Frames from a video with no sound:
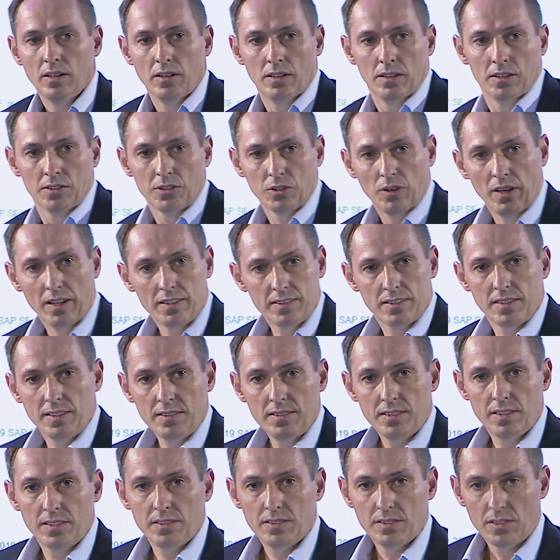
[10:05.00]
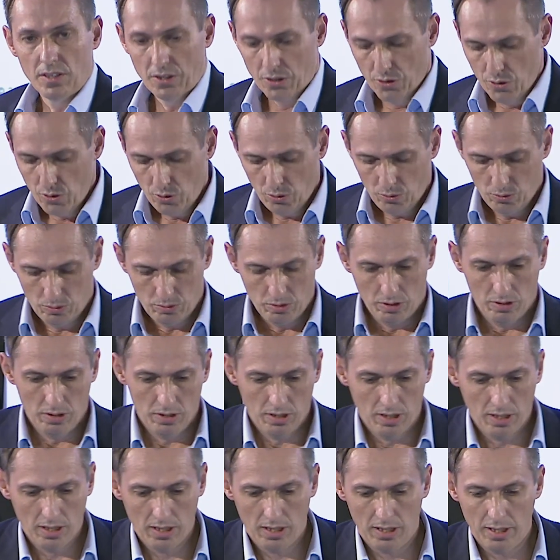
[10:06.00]
So as this is new,
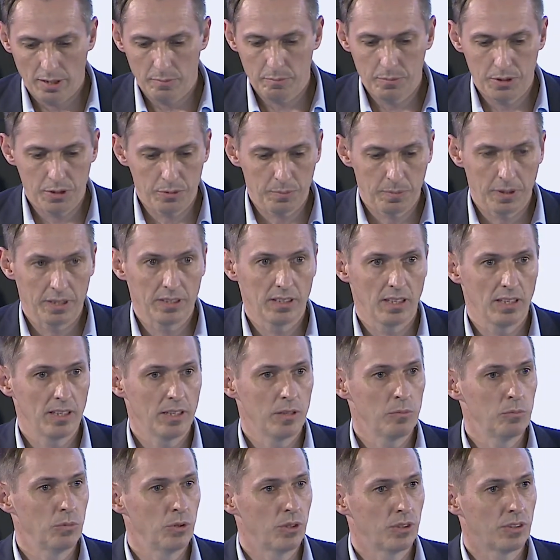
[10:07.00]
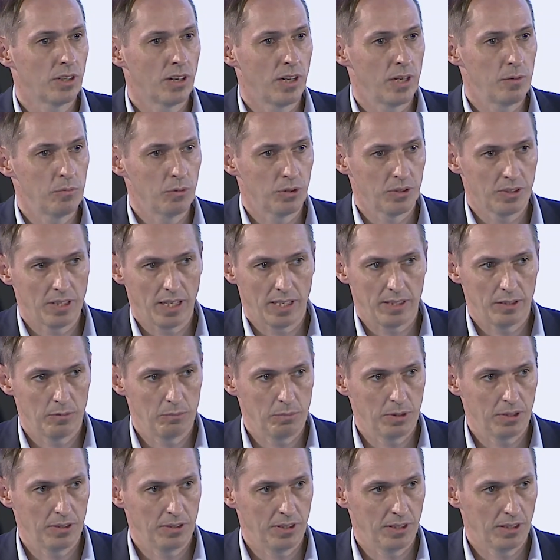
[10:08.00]
let me spend a little more time on that in
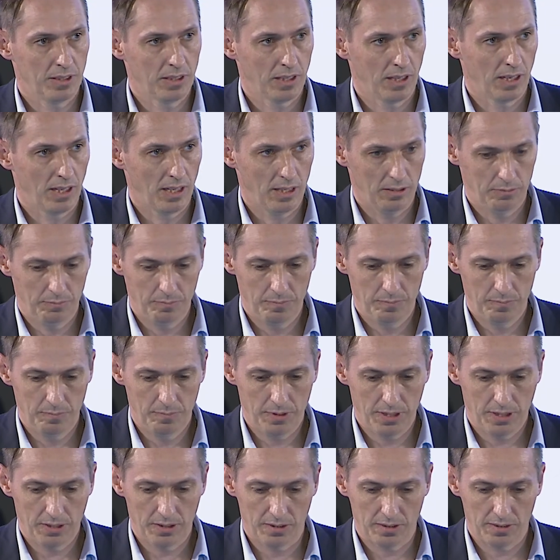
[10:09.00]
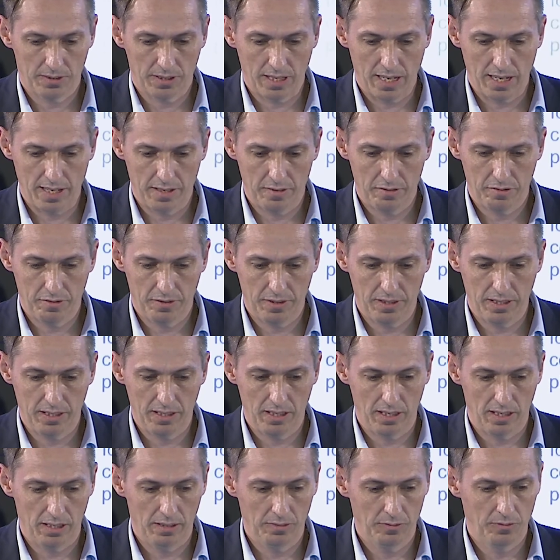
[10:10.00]
particular, because I
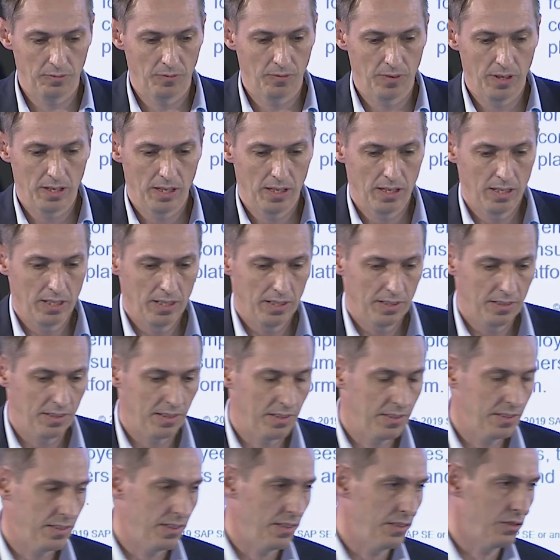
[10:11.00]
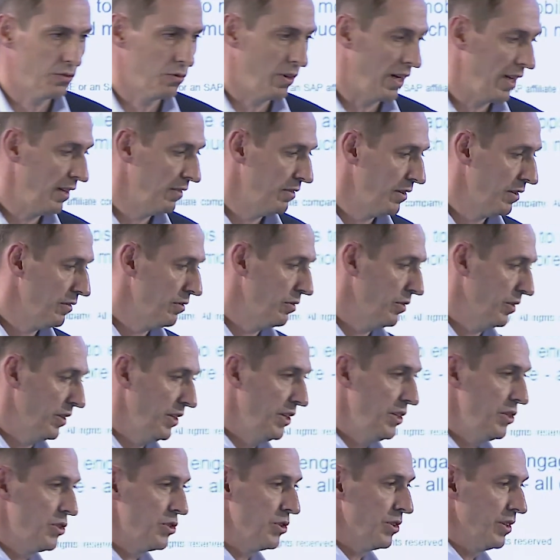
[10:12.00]
feel this is relevant for
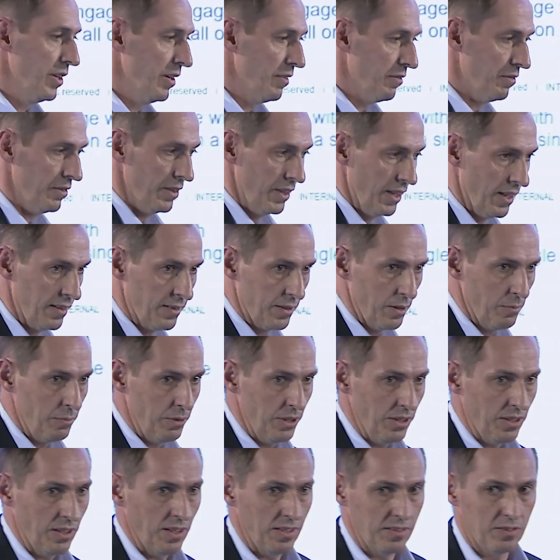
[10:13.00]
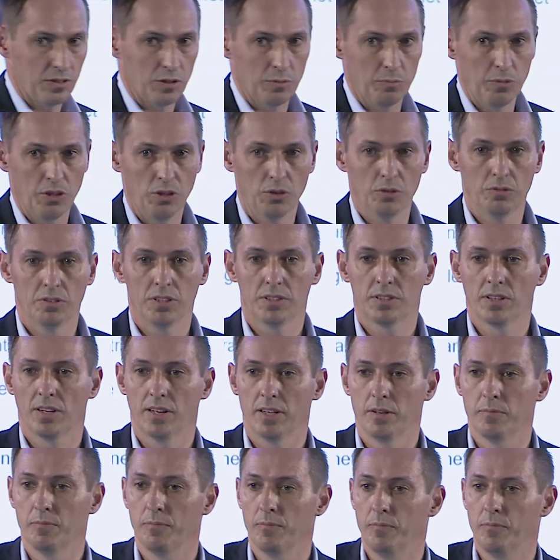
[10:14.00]
each and every SAP customer over time.